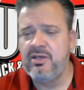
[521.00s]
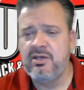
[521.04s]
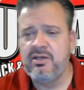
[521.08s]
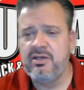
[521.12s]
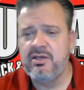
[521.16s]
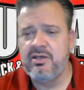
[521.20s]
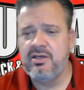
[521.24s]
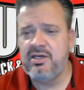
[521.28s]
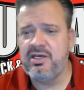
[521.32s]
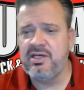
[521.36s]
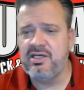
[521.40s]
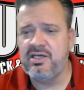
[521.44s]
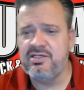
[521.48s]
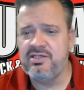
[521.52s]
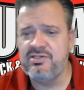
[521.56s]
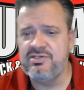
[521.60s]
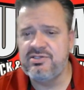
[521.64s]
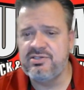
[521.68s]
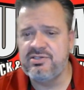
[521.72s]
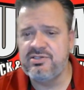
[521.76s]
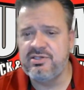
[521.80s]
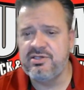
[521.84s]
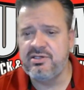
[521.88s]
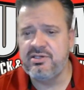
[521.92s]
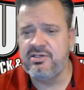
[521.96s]

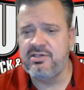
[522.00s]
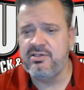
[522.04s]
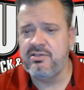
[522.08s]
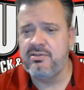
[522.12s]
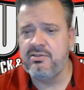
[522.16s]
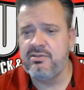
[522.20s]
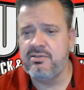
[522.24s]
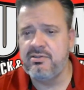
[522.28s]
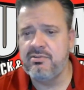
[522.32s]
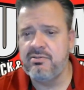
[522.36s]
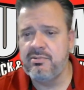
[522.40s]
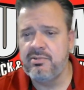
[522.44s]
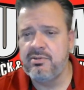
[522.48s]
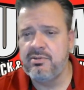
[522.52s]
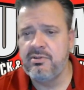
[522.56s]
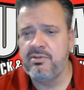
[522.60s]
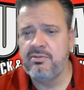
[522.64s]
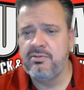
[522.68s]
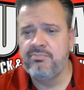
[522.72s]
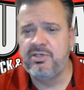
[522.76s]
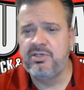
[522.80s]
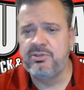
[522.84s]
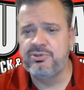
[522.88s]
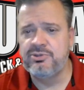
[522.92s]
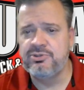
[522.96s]
has
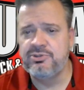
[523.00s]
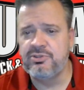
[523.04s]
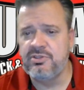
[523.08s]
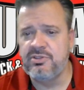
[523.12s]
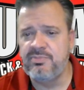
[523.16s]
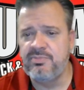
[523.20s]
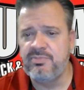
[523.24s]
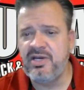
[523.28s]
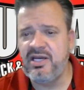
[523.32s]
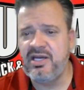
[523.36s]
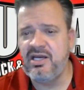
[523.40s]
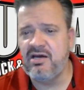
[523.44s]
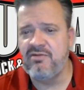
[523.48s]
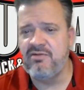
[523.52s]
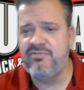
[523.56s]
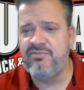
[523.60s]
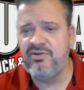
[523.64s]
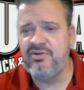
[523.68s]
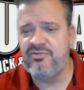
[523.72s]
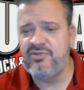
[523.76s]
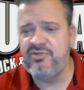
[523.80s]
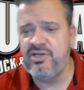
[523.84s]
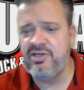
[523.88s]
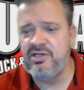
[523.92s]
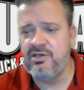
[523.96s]
bolstered the payout
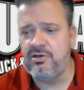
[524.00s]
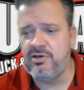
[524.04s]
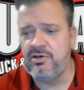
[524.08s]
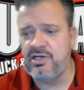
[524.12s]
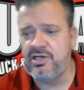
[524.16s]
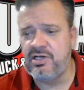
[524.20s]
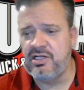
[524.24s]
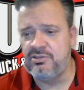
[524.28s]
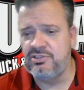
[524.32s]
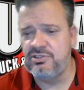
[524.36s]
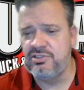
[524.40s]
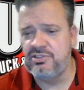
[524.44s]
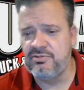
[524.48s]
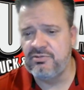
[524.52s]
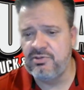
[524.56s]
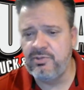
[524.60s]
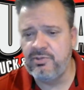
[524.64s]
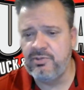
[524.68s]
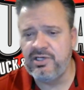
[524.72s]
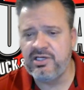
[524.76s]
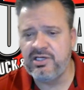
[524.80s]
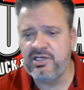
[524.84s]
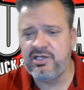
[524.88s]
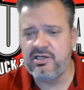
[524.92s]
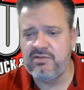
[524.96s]
$1,500 over the
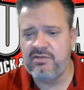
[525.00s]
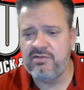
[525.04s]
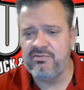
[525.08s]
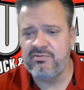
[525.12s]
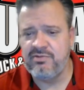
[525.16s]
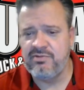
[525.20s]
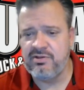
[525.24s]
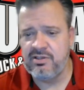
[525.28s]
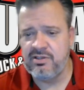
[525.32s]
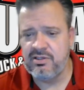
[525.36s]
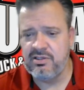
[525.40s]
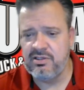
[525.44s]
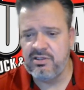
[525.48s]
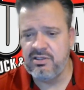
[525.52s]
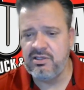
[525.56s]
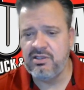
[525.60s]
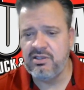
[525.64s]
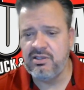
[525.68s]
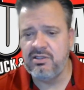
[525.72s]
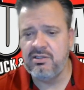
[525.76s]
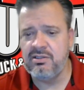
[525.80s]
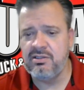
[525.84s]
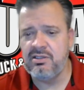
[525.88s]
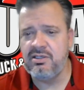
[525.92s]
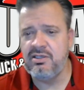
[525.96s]
weekend
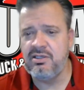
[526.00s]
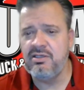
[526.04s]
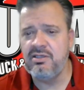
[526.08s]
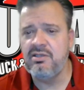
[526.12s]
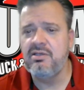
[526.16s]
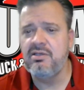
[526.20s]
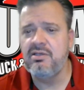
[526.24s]
in the